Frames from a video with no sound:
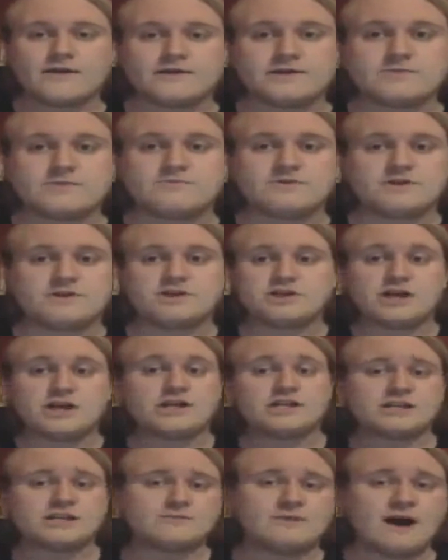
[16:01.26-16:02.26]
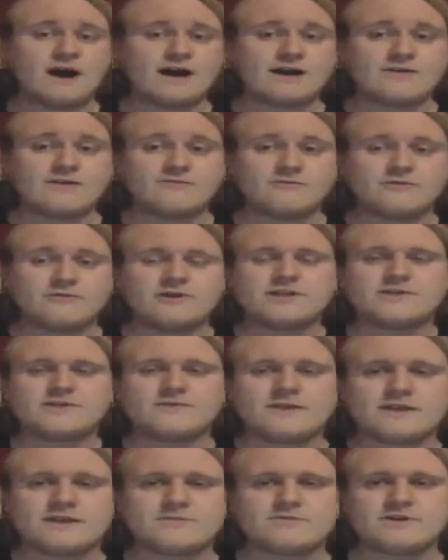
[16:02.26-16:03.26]
else but just the mocking voice, I
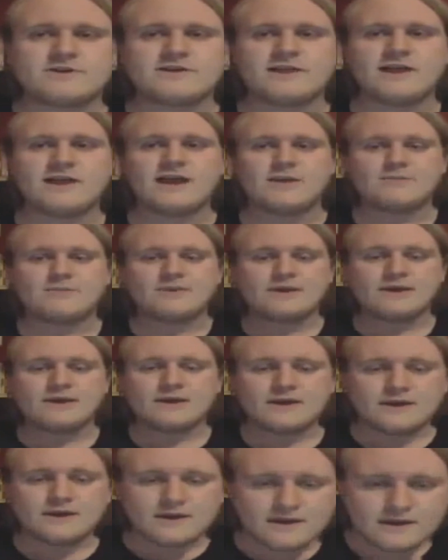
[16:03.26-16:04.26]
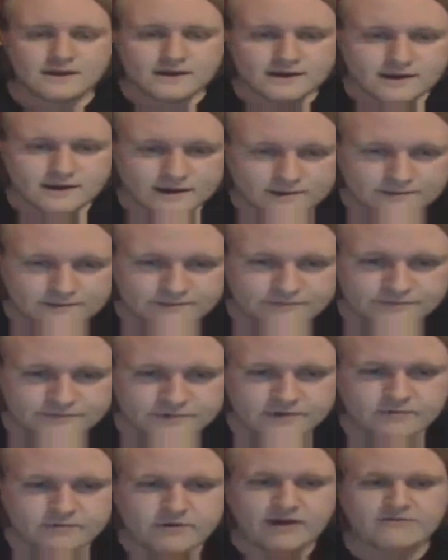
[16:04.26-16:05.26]
mean, that's pretty lame.
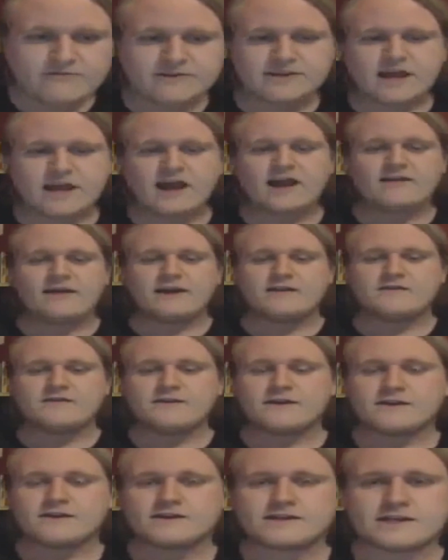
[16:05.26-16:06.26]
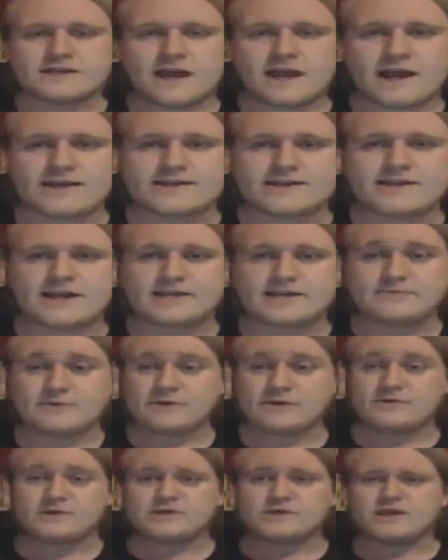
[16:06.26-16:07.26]
You have this highlighted thing in a science
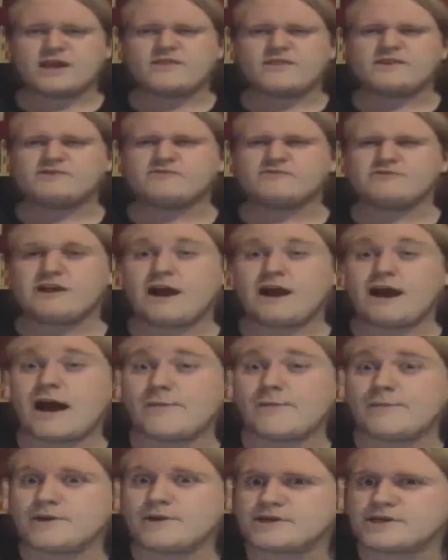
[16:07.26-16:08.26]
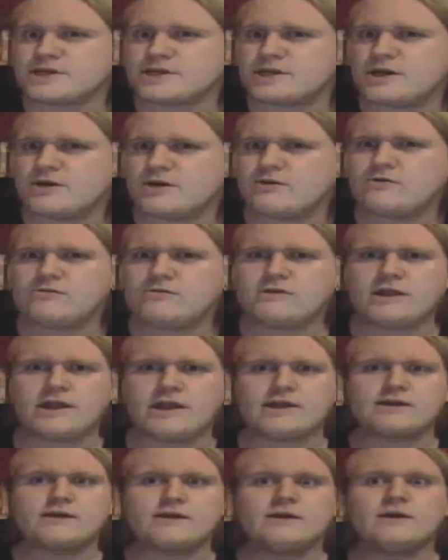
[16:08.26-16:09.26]
textbook, and you say it in this really ominous tone,
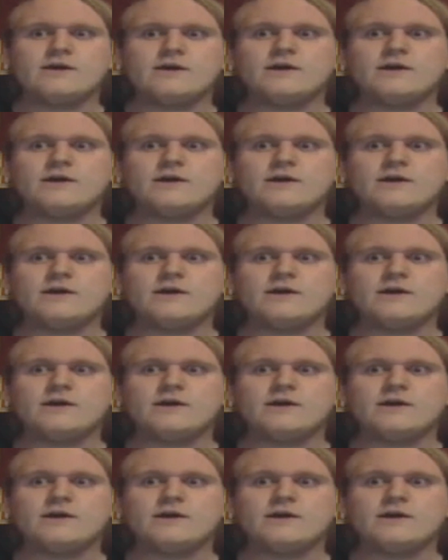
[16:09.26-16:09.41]
like,